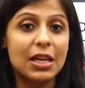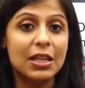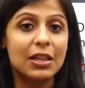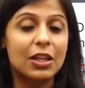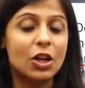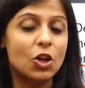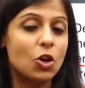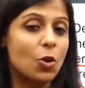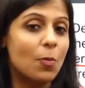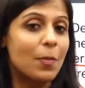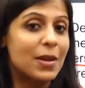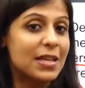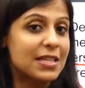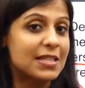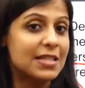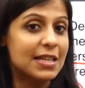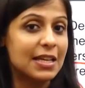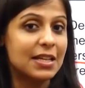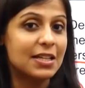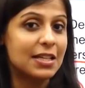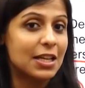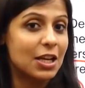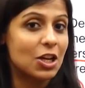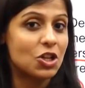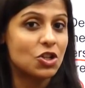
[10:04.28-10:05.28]
in the
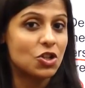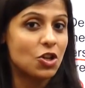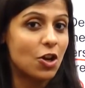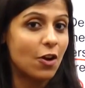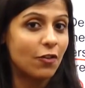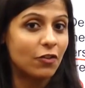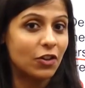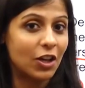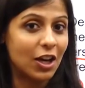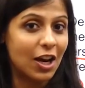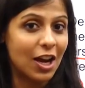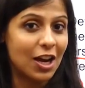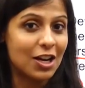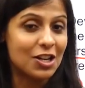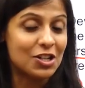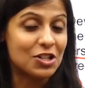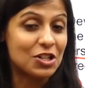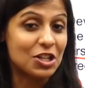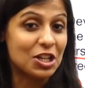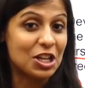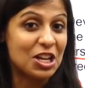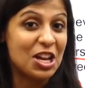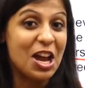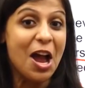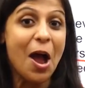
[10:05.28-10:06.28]
domestic territory of the
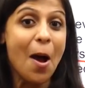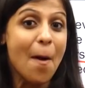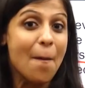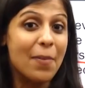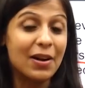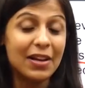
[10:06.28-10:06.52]
country,